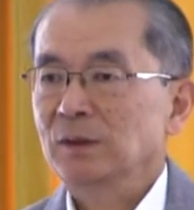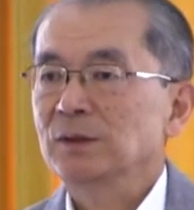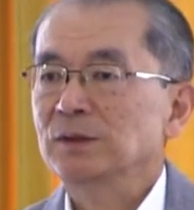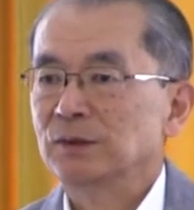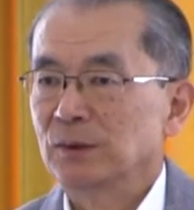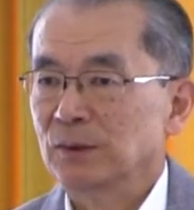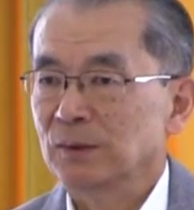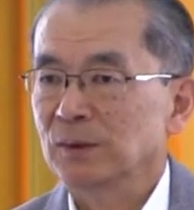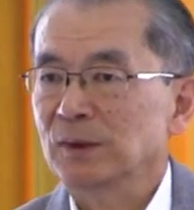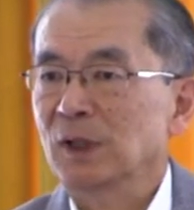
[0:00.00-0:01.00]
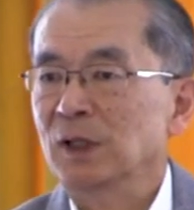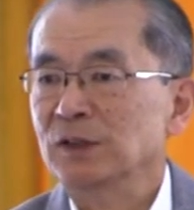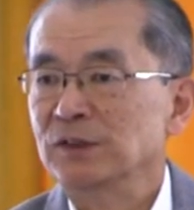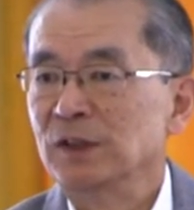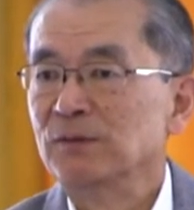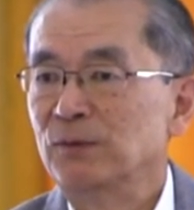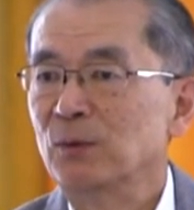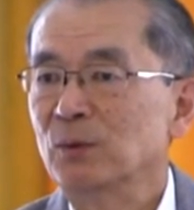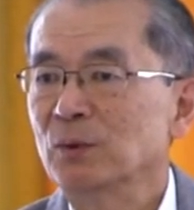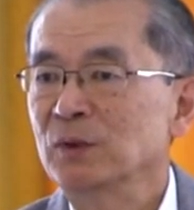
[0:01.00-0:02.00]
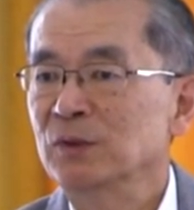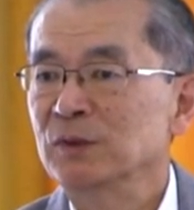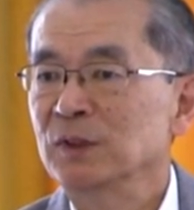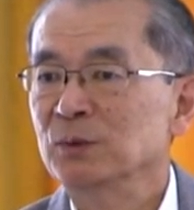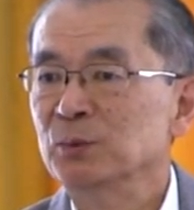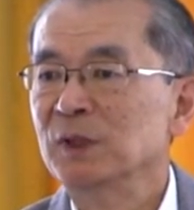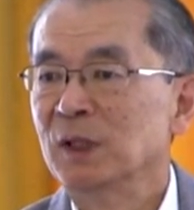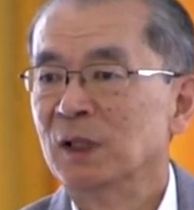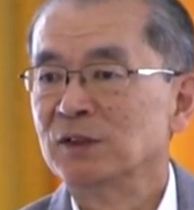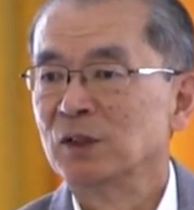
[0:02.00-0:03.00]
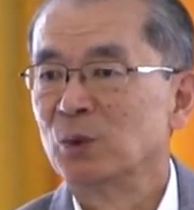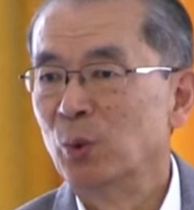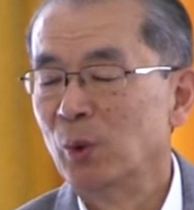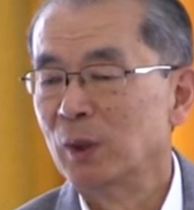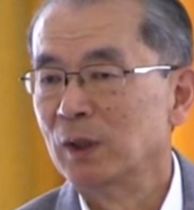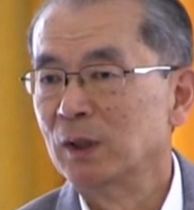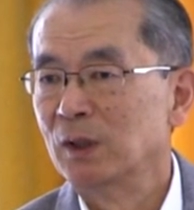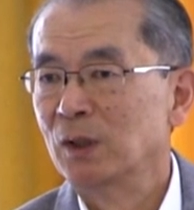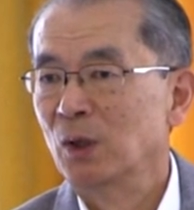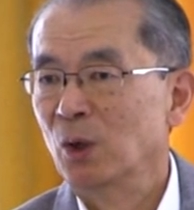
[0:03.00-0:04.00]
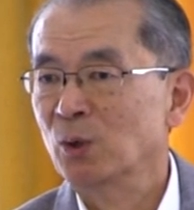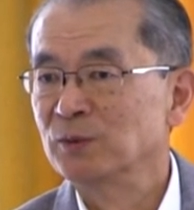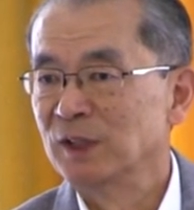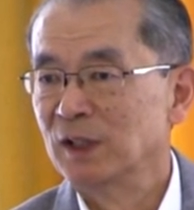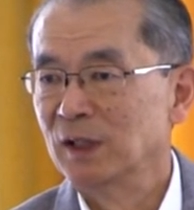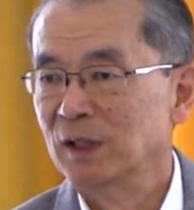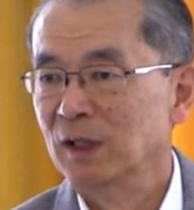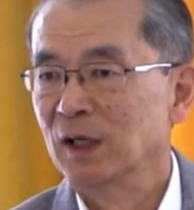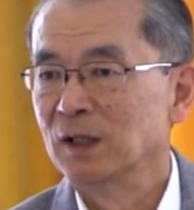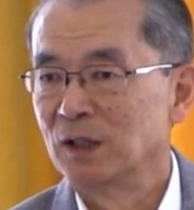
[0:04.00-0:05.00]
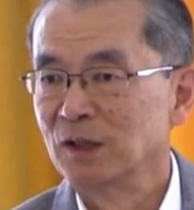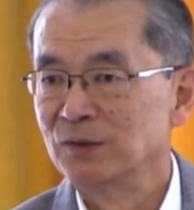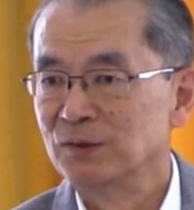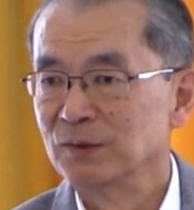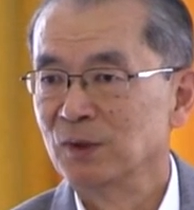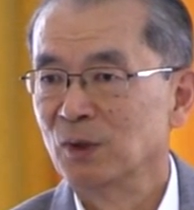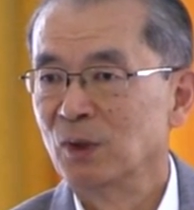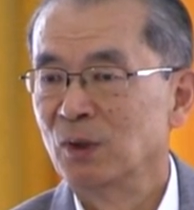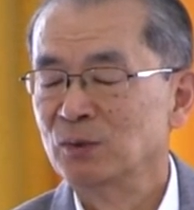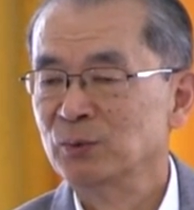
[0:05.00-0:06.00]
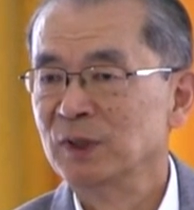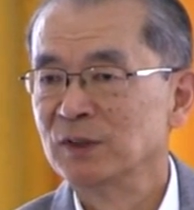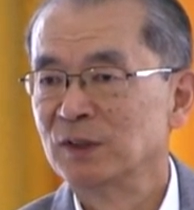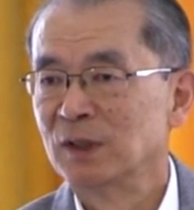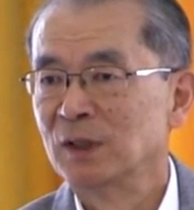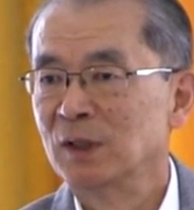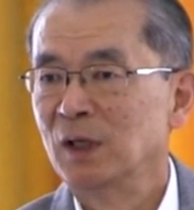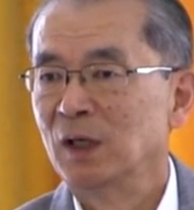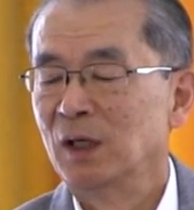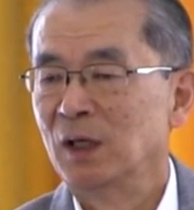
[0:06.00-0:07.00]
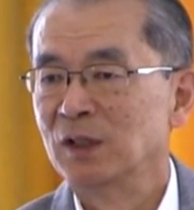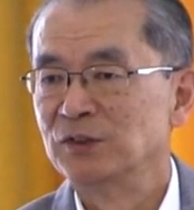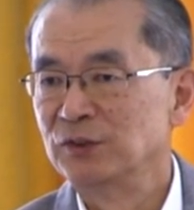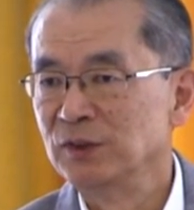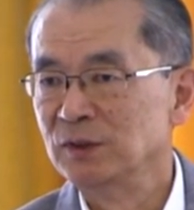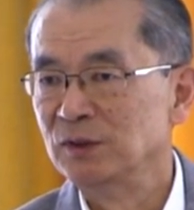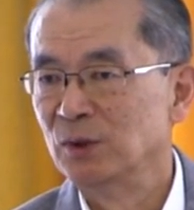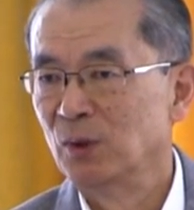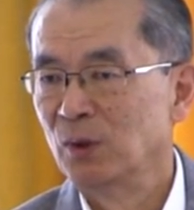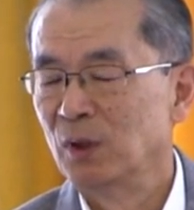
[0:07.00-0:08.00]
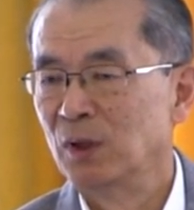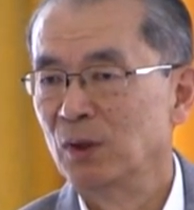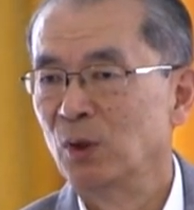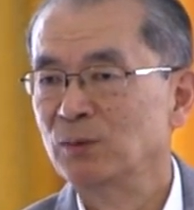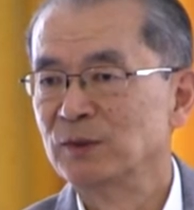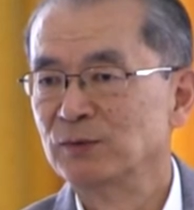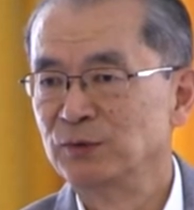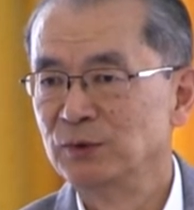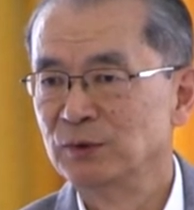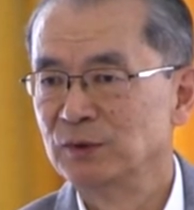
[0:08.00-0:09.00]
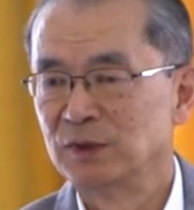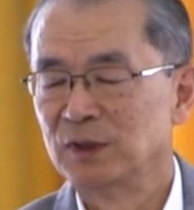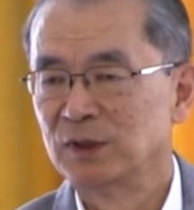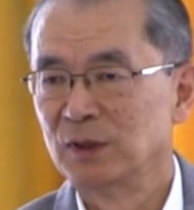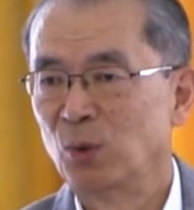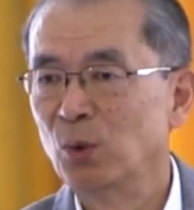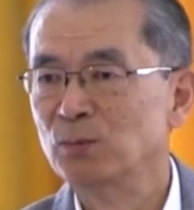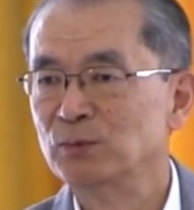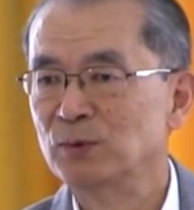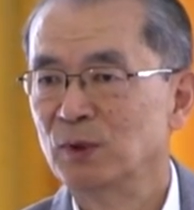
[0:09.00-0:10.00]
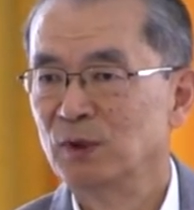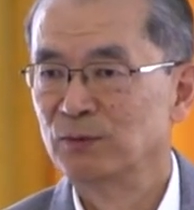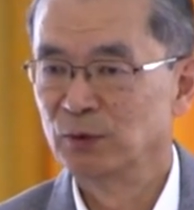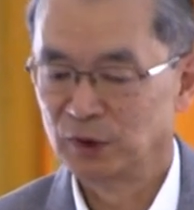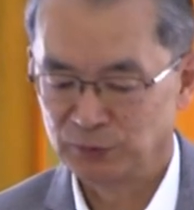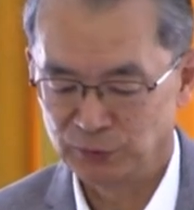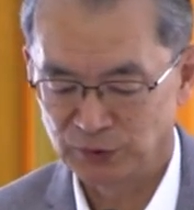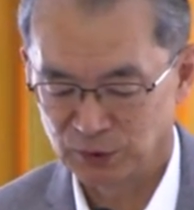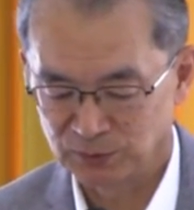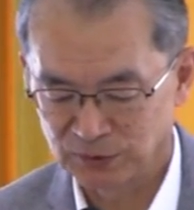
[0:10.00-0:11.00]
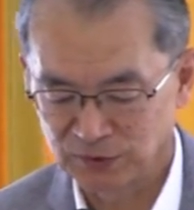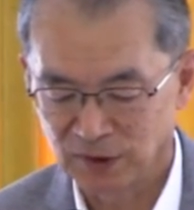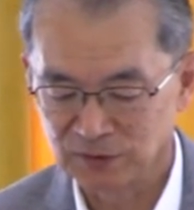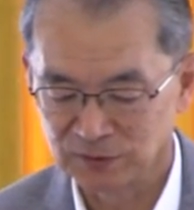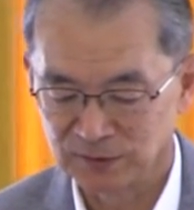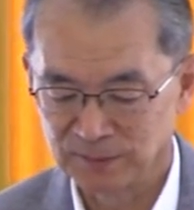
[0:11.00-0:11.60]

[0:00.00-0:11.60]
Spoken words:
So, therefore, we are the core of the country. We are the seed of the hope for the future of this country.